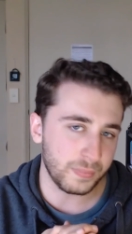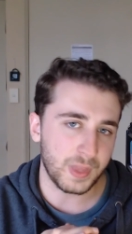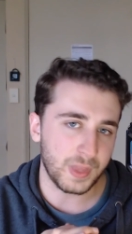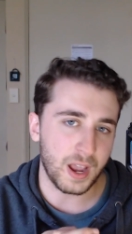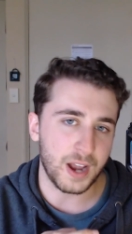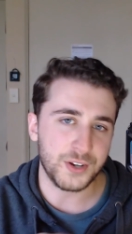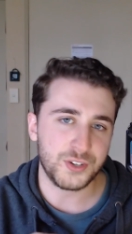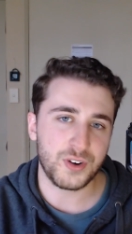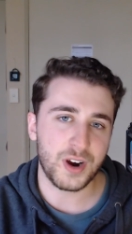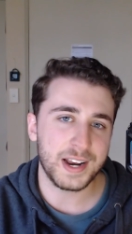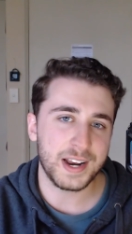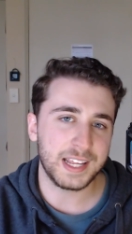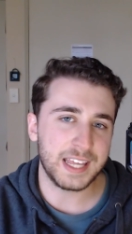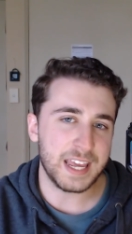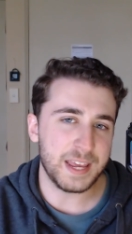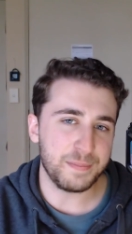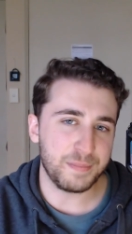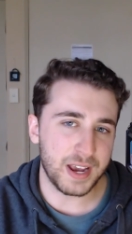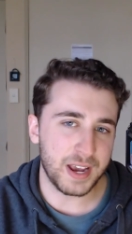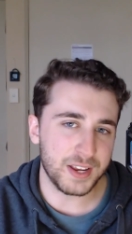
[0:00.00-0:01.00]
I try to
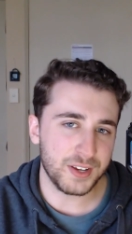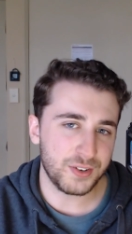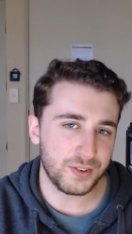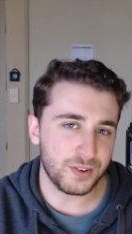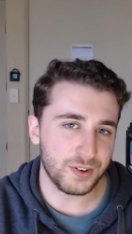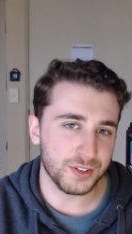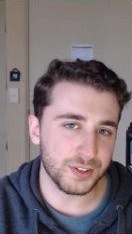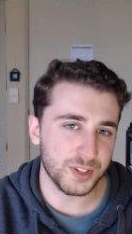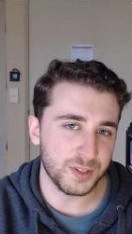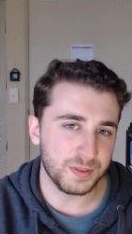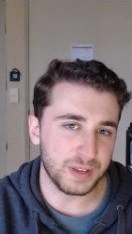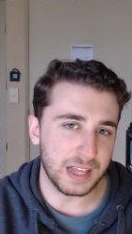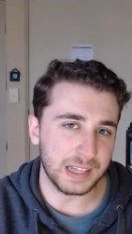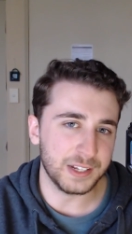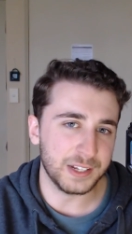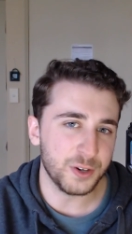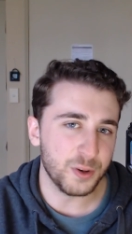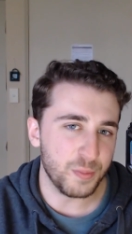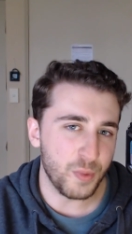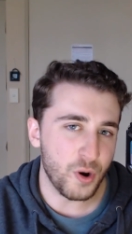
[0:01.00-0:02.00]
keep Patrons a
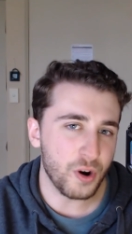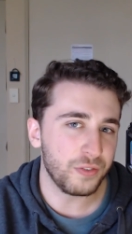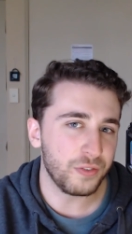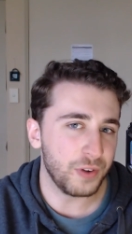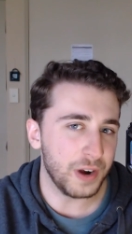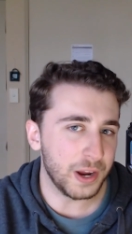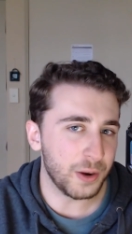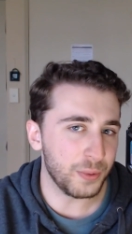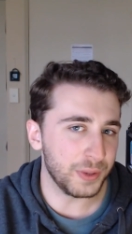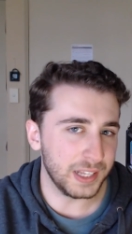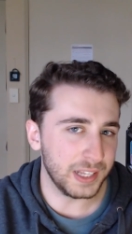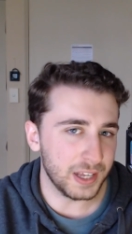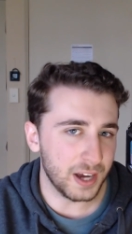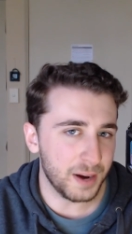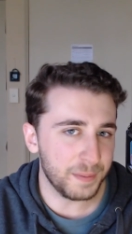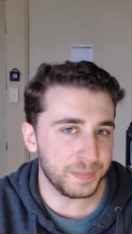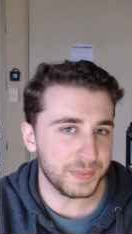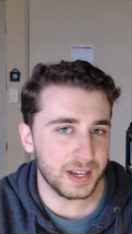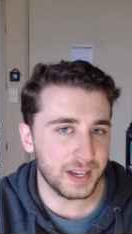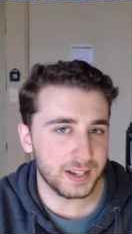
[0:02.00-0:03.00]
little more frequently
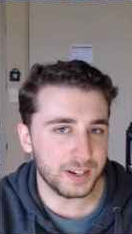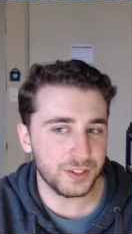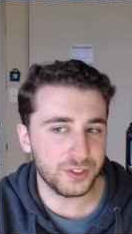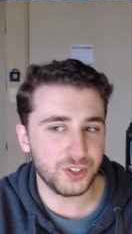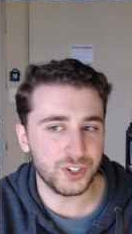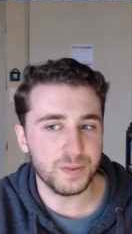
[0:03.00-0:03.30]
updated,